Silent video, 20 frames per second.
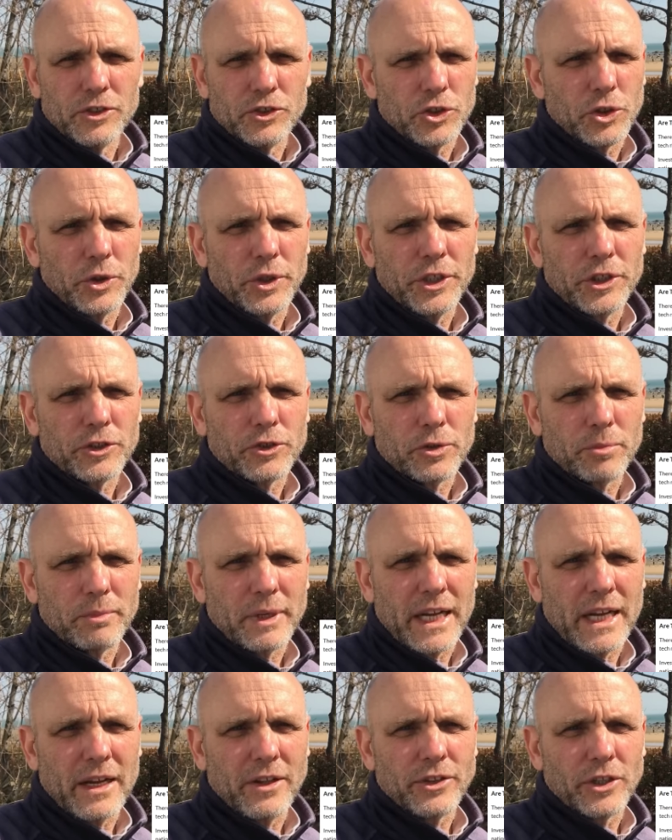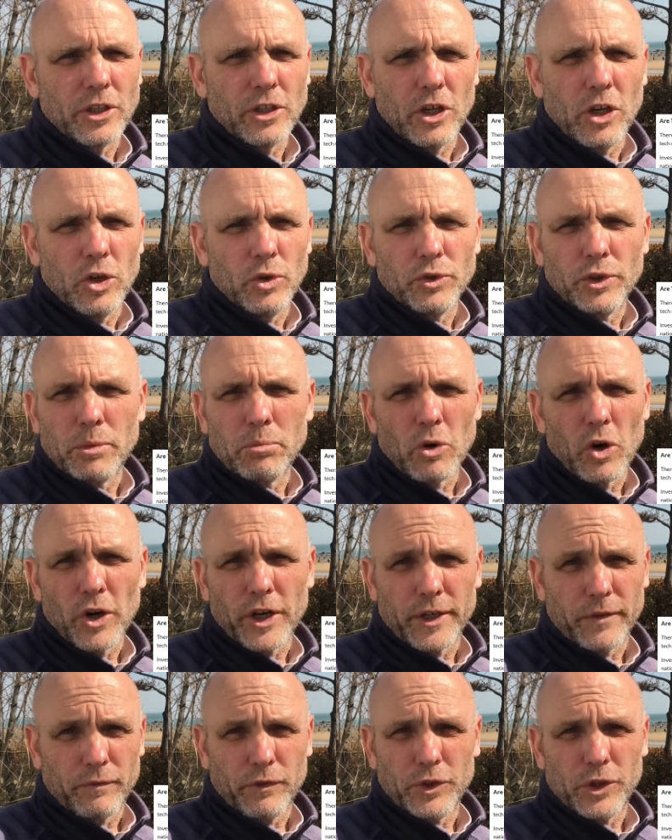Two years from now, they'll own the
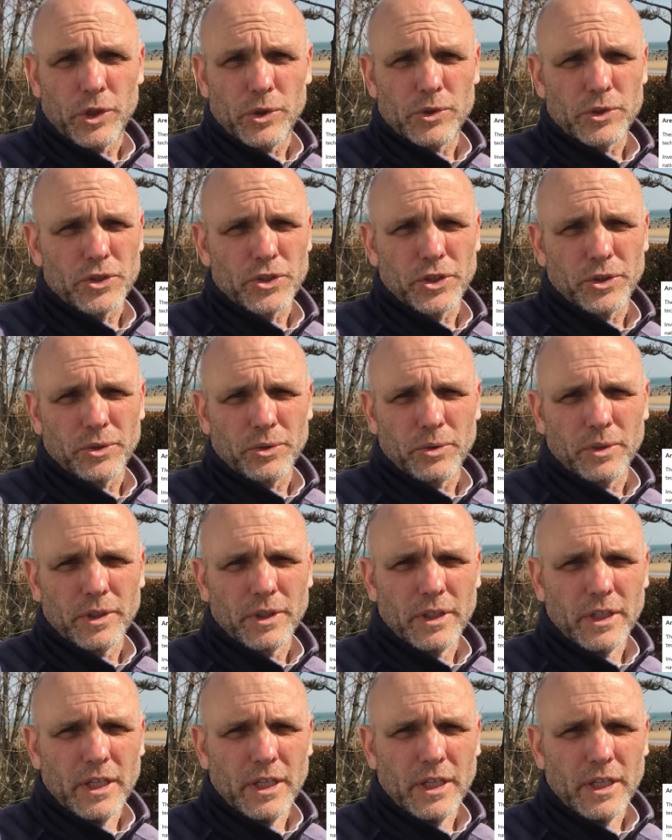market for those too.